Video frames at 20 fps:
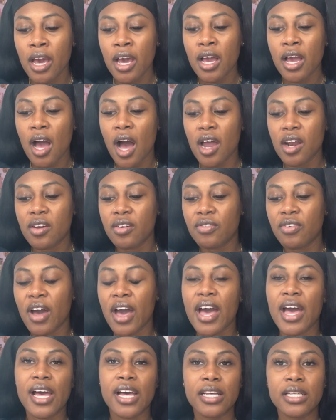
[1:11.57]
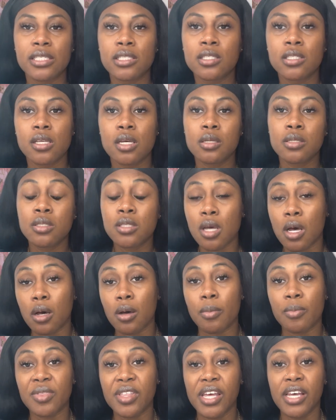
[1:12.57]
kind of has
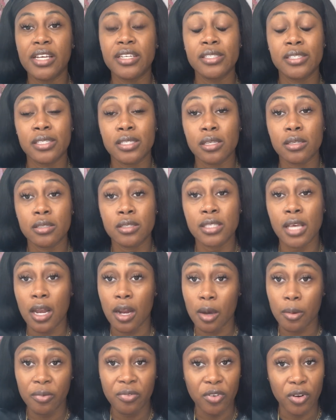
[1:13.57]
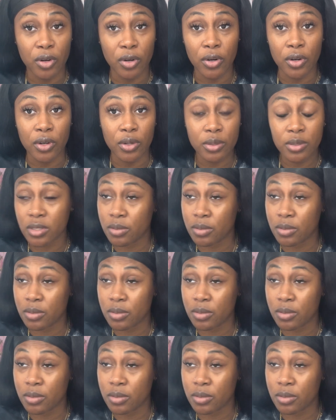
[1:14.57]
some things set up for,